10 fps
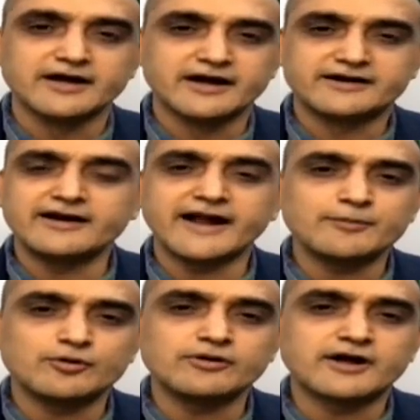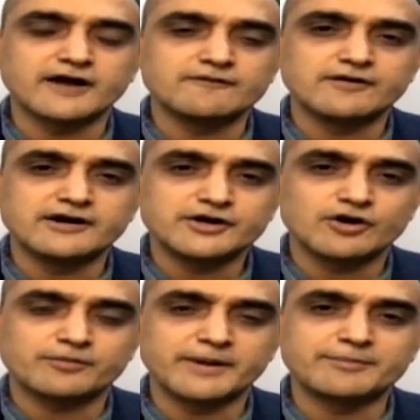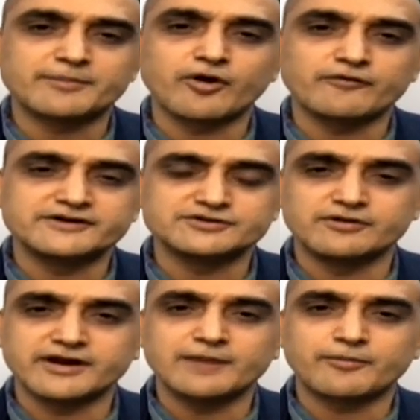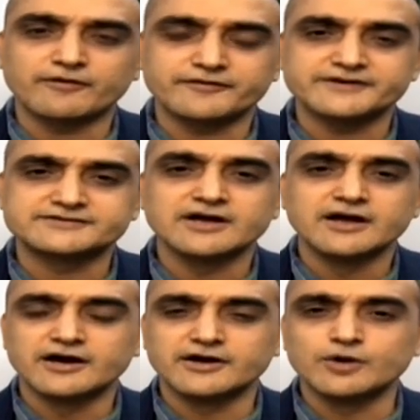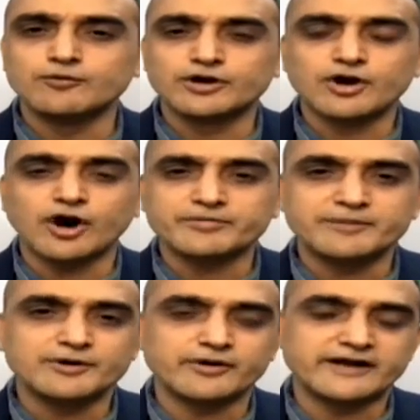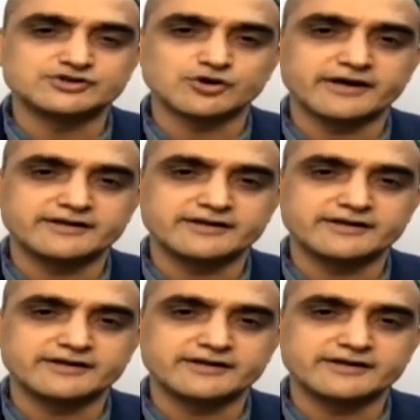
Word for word: till the time you don't convert your paper profits into real profits uh, you would not be able to enjoy the